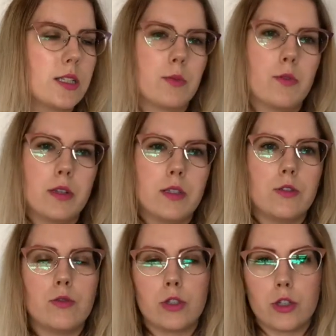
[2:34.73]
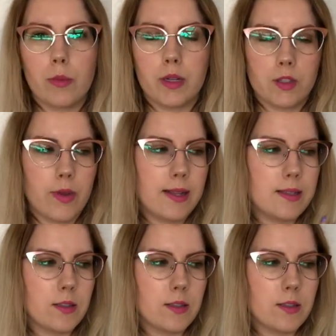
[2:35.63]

It's pretty new in German as well,